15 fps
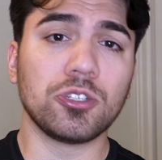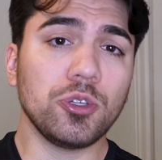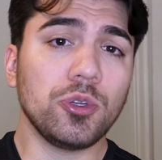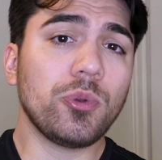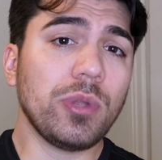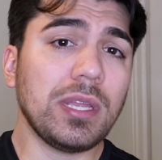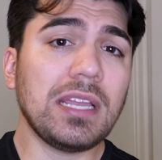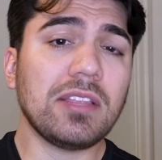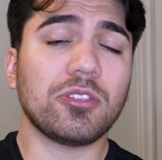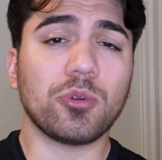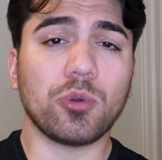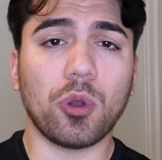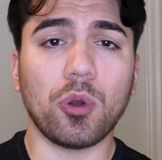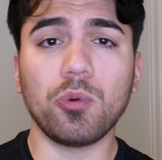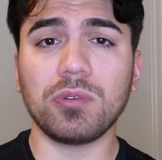to create
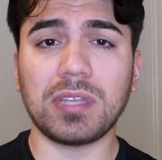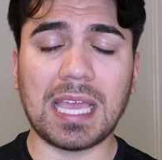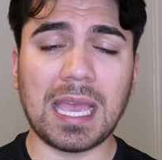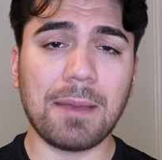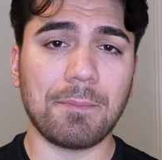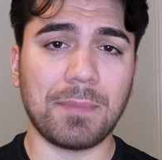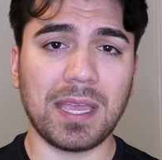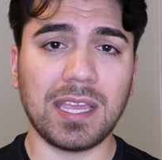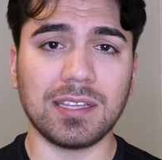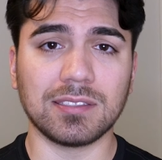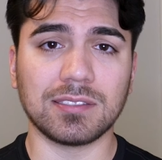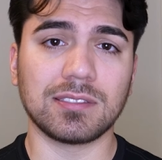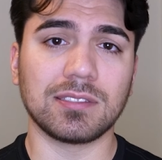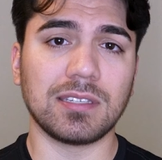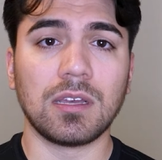their own
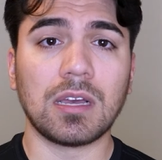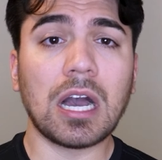campaigns,